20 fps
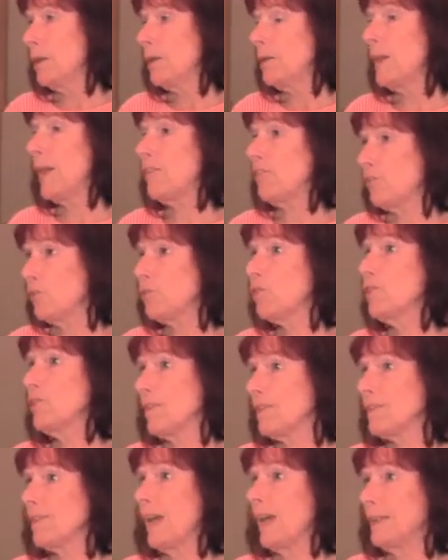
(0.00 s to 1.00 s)
that's usually
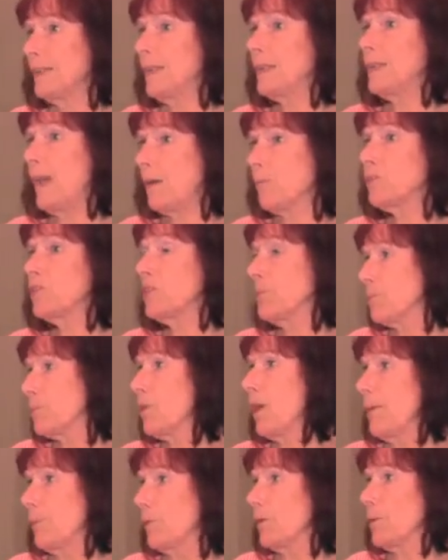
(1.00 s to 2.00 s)
a sign that that was the
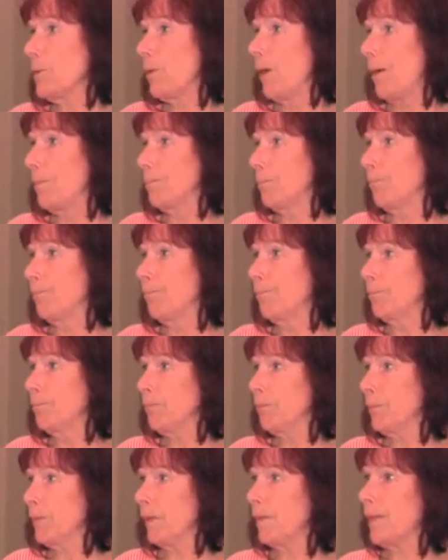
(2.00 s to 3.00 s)
primary problem.
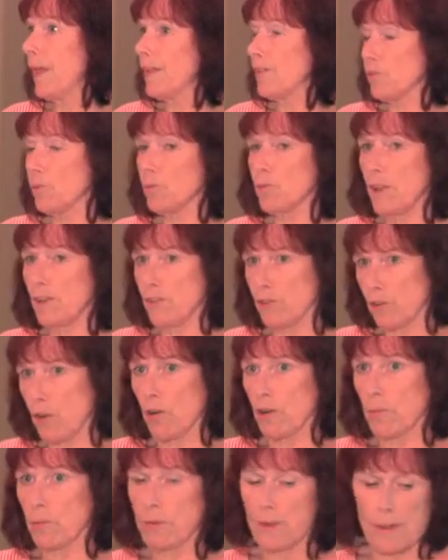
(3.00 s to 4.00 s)
They
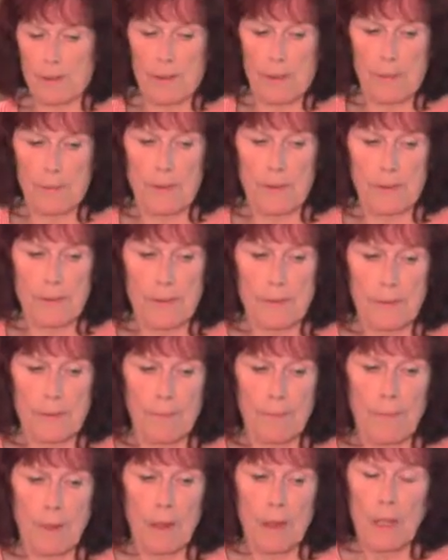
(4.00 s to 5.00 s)
started with the substances.
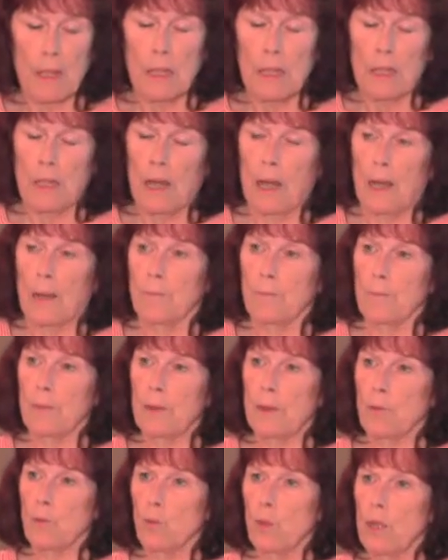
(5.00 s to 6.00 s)

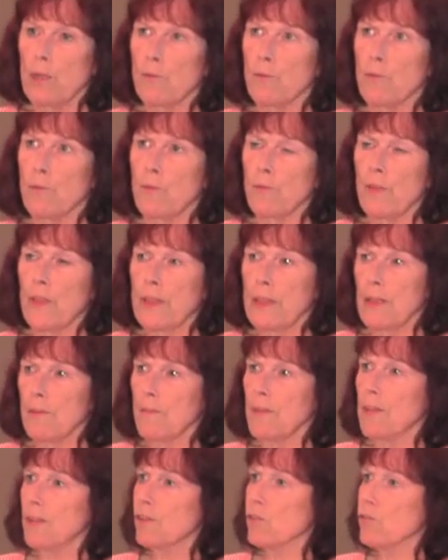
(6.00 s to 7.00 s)
If they give
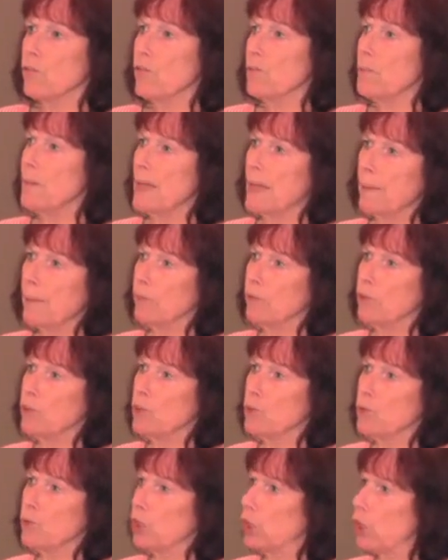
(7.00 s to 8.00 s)
a history of being able to
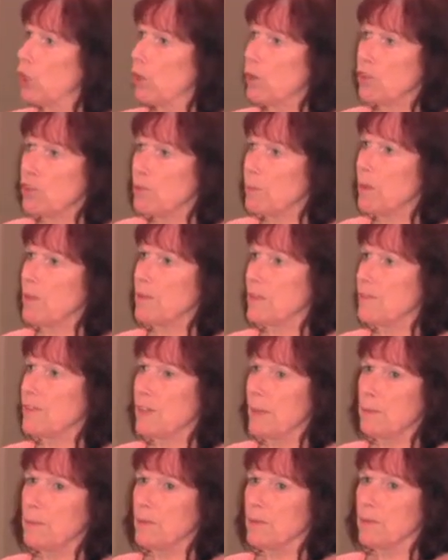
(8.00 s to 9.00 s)
use large amounts of
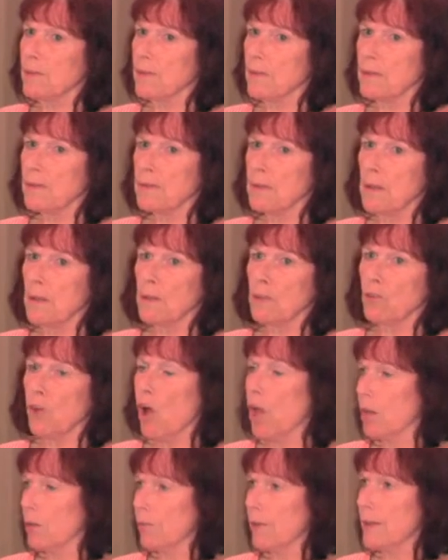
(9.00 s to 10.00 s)
substances and
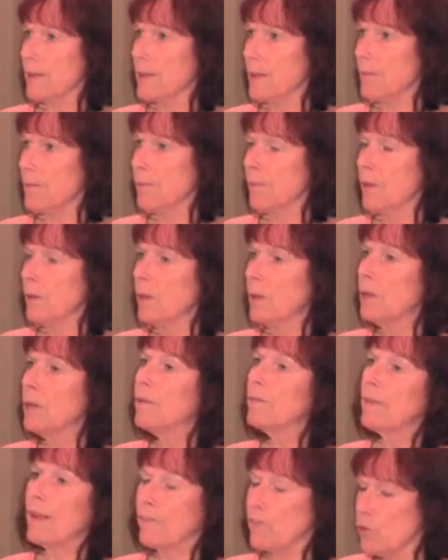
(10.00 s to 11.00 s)
tolerate them,
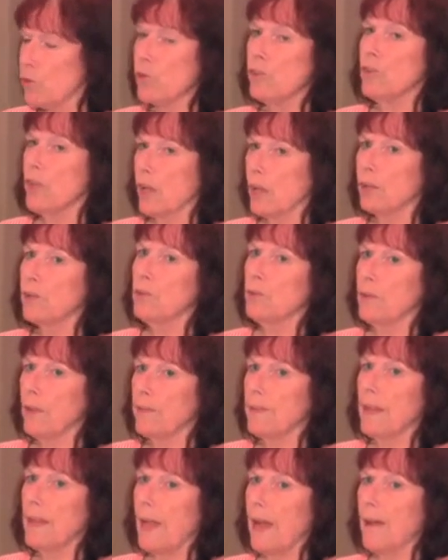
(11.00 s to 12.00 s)
that's usually a clue
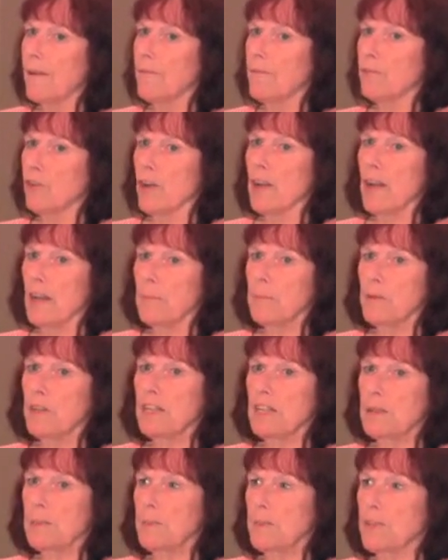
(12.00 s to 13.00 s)
that they have genetic
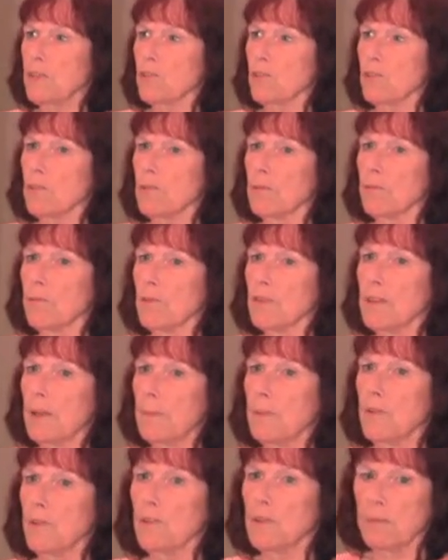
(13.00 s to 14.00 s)
predisposition for
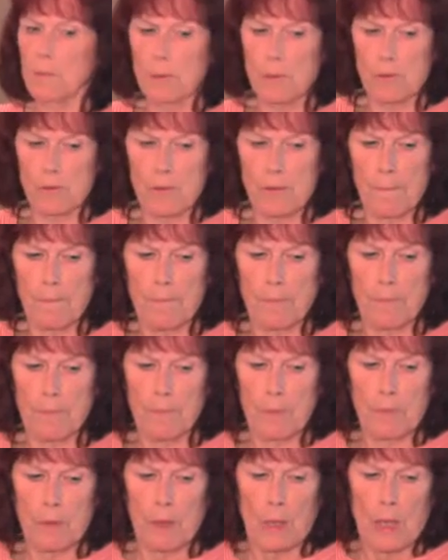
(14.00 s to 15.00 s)
substance abuse.
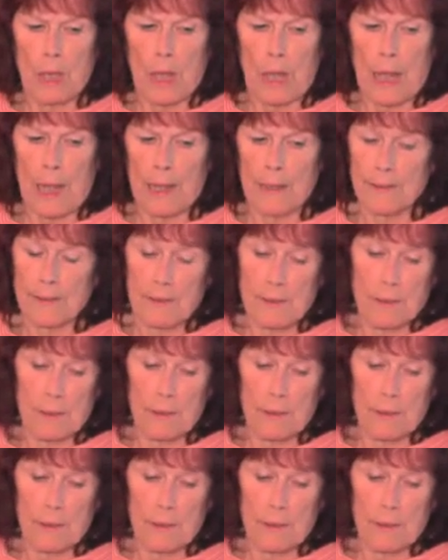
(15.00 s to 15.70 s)
And